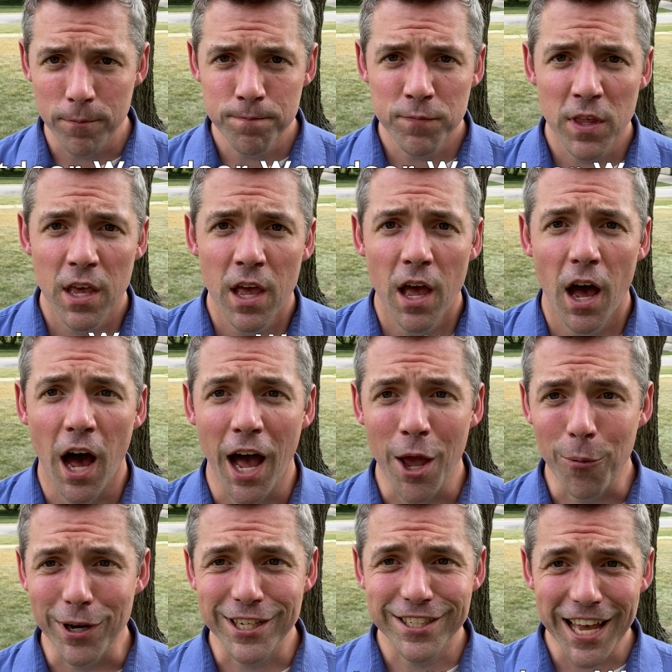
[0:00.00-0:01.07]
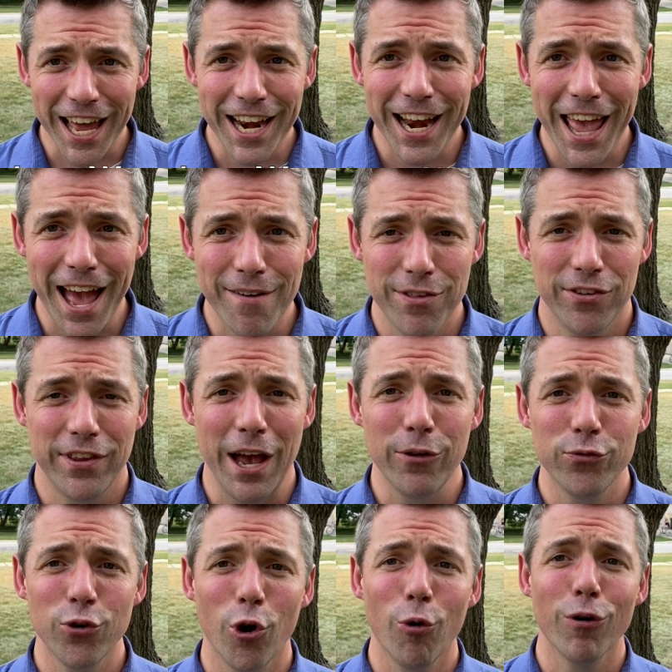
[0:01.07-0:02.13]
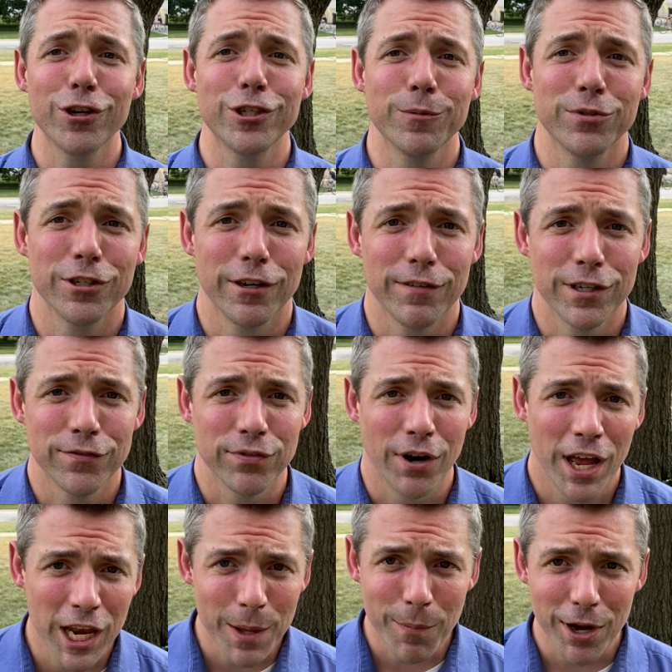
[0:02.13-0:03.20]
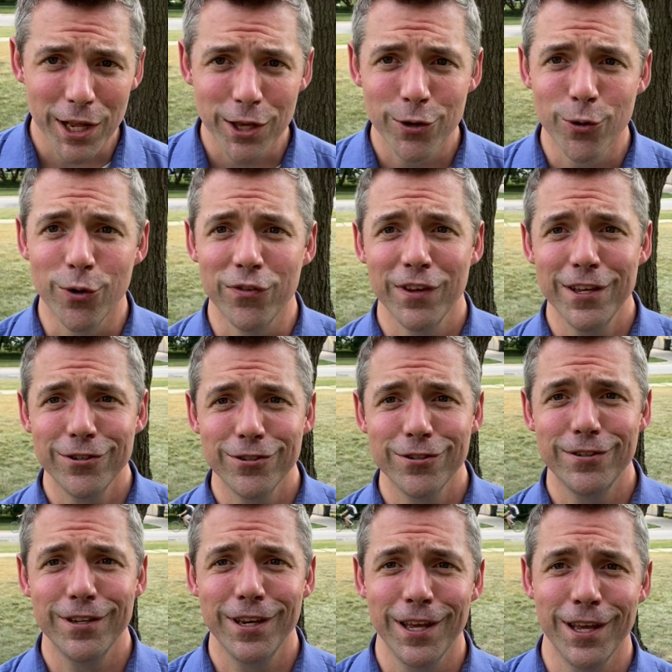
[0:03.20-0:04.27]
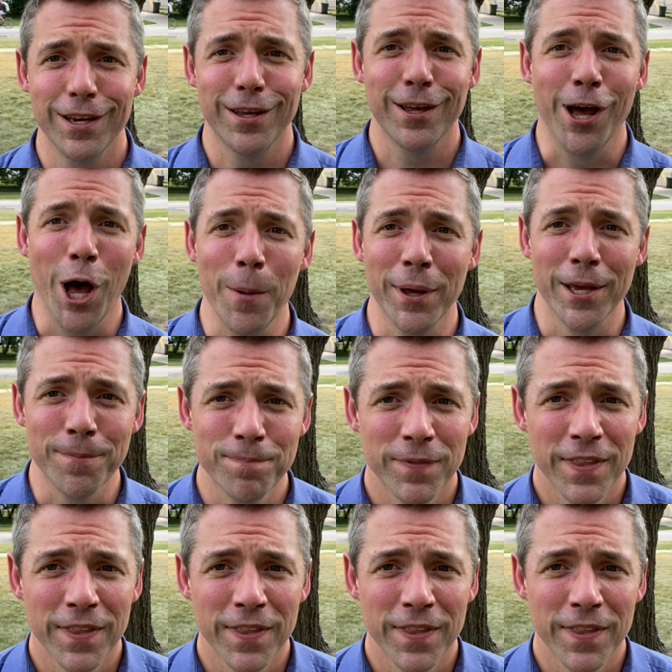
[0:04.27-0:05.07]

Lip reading: And we're excited to have this outdoor worship service for anybody who is interested in coming.